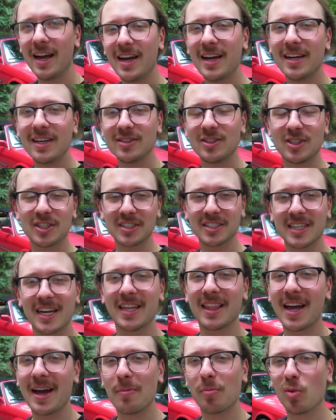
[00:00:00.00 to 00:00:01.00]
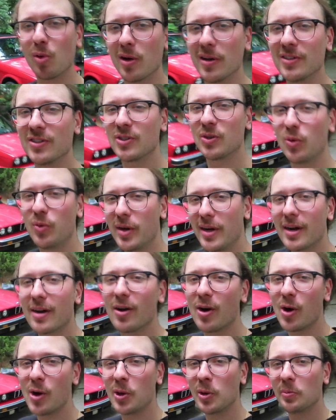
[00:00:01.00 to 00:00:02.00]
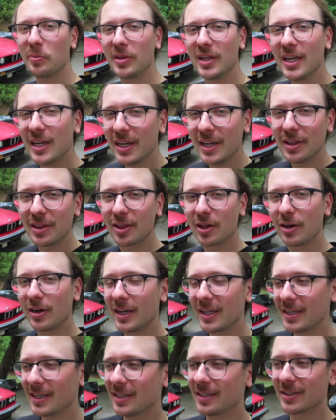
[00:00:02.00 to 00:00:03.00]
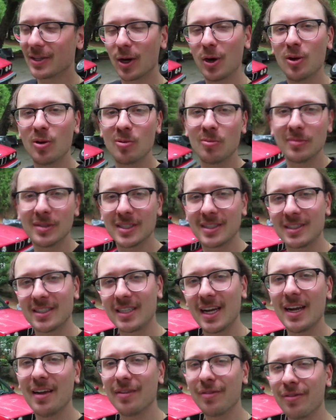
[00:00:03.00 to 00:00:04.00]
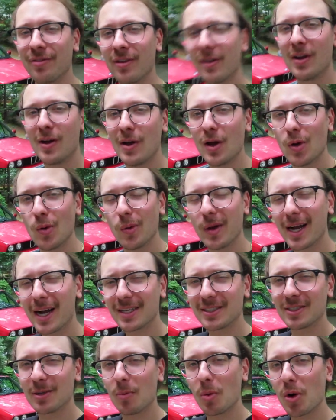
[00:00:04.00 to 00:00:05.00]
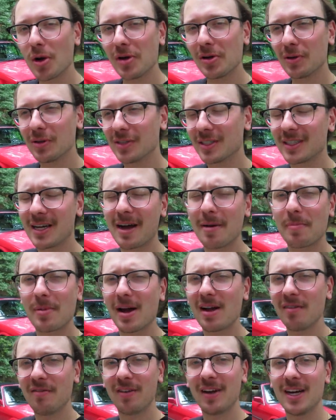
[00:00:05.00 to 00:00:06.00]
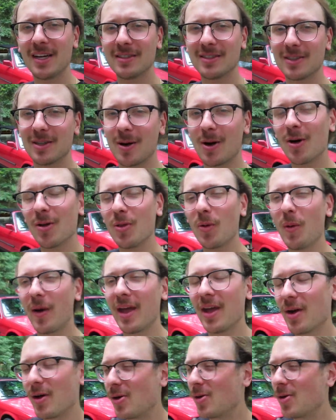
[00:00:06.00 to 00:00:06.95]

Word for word: And just like that, boys, we are home. The E30 is home safe we got some oil, stop by Advance on the way